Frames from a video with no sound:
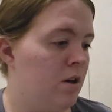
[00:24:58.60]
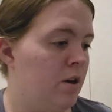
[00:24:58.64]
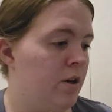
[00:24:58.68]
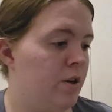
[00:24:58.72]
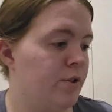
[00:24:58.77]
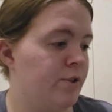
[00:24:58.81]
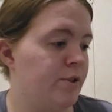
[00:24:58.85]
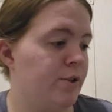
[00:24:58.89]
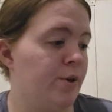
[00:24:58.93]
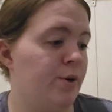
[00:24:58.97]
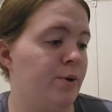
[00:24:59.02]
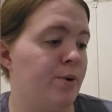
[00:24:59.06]

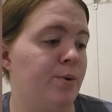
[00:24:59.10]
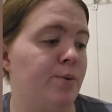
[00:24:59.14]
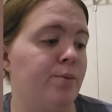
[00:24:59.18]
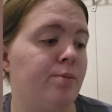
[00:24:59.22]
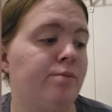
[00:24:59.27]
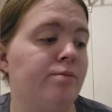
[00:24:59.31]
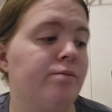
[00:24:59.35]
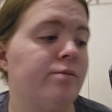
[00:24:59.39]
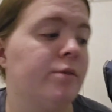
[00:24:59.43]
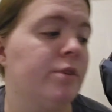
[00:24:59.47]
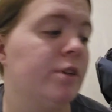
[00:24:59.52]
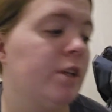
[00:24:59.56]
So
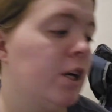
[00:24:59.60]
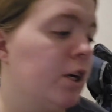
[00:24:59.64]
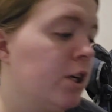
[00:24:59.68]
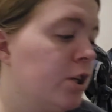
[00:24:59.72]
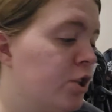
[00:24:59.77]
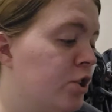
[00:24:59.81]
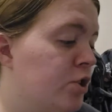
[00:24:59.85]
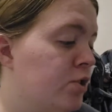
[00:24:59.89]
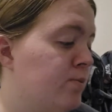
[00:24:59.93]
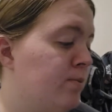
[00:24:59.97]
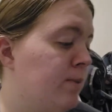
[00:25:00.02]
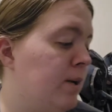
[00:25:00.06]

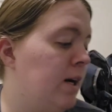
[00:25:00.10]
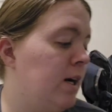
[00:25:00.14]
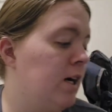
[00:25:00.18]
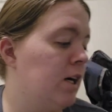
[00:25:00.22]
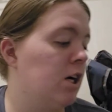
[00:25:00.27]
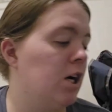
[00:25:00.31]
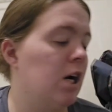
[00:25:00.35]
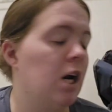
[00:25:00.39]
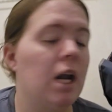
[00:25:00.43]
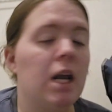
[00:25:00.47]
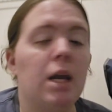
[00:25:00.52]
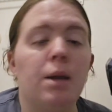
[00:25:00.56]
there's my
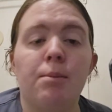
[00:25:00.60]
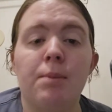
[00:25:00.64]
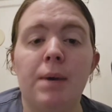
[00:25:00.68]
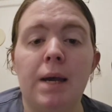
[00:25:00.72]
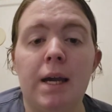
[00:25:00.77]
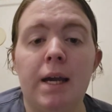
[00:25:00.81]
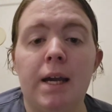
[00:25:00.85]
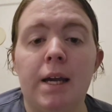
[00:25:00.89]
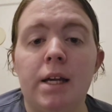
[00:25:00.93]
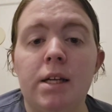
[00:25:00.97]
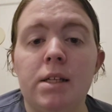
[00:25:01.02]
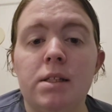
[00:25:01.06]

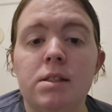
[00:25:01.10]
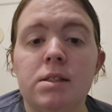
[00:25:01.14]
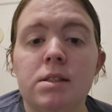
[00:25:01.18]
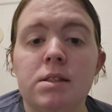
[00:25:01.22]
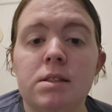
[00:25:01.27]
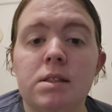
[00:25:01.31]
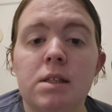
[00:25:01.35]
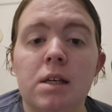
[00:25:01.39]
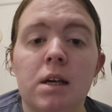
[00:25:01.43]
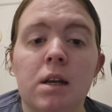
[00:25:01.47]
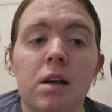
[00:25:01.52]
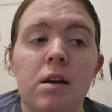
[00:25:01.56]

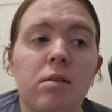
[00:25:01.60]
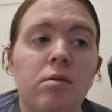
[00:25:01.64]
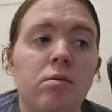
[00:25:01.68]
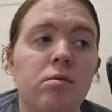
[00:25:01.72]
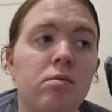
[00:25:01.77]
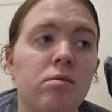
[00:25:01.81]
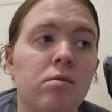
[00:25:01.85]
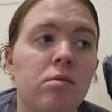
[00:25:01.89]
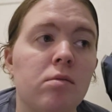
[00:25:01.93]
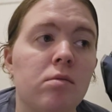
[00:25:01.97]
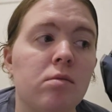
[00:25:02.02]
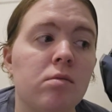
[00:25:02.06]
crankbaits
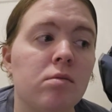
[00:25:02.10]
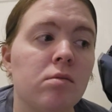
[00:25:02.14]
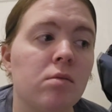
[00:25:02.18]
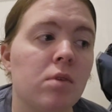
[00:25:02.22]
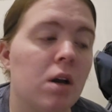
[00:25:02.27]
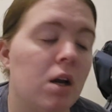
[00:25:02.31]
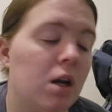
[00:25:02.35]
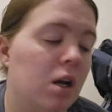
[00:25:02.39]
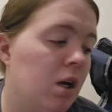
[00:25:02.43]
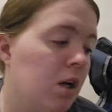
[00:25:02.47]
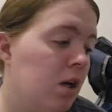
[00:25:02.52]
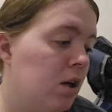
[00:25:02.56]
and
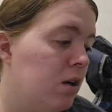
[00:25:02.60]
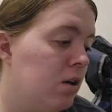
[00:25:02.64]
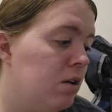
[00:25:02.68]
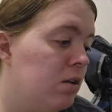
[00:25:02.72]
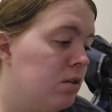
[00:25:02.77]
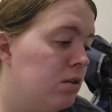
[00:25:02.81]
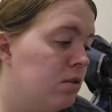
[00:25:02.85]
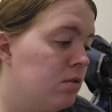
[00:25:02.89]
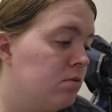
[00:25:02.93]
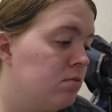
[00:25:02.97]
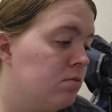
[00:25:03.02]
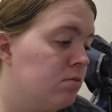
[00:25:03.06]

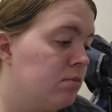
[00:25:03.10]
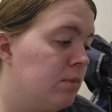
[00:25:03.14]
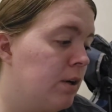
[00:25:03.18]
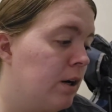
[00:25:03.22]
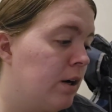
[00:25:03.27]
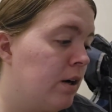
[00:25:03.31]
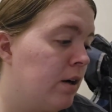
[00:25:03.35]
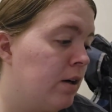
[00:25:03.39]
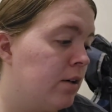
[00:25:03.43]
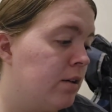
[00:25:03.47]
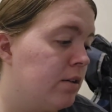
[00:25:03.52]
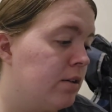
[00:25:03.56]

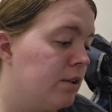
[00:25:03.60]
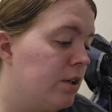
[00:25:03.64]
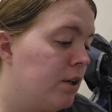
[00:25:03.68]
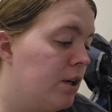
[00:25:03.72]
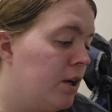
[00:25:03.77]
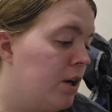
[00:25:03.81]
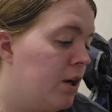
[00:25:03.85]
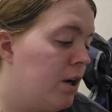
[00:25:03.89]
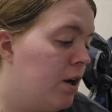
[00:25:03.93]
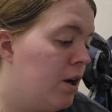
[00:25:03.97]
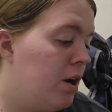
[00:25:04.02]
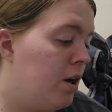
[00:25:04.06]
my
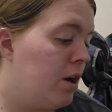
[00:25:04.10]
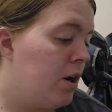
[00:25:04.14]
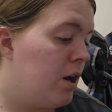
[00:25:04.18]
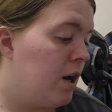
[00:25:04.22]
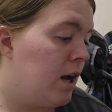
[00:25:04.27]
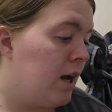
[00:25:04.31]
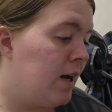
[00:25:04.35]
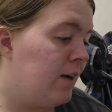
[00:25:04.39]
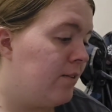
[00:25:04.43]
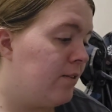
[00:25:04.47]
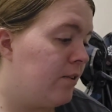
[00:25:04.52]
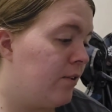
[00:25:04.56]

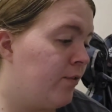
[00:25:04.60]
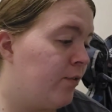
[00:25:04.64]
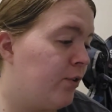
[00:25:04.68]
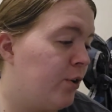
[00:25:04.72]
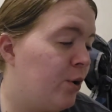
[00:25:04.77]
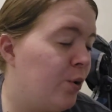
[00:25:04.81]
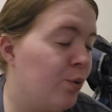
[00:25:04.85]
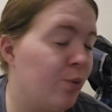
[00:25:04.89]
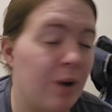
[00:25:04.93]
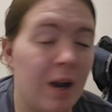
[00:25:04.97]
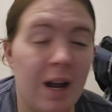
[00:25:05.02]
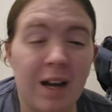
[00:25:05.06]
I have a
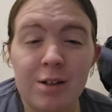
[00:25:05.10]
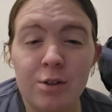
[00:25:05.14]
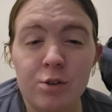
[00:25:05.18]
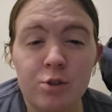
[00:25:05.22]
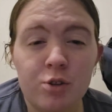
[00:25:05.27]
few rattle